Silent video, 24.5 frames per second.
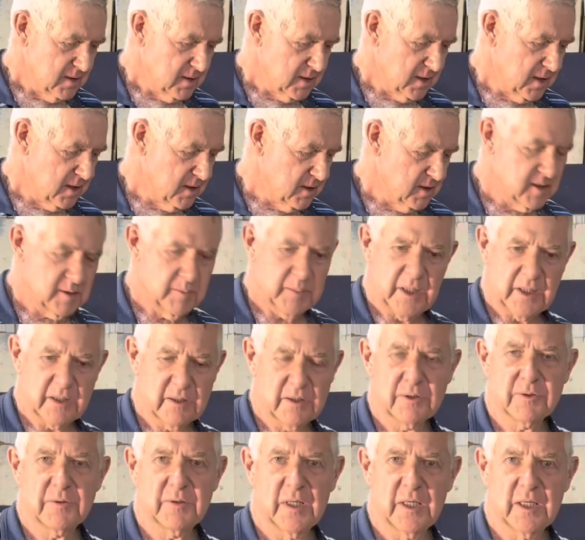uh, in the back of the
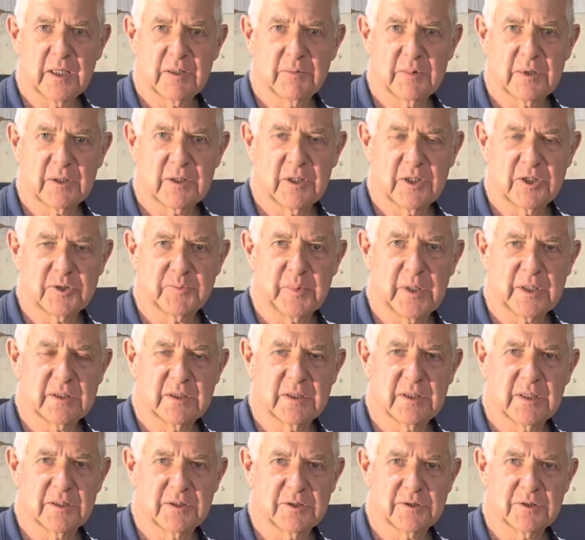crank when it goes back
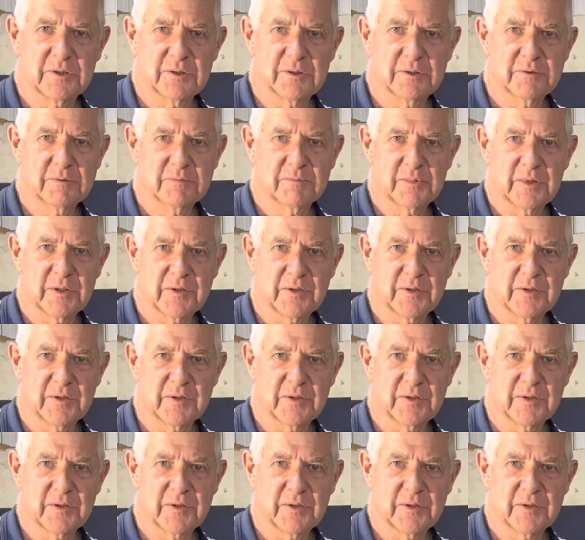together too.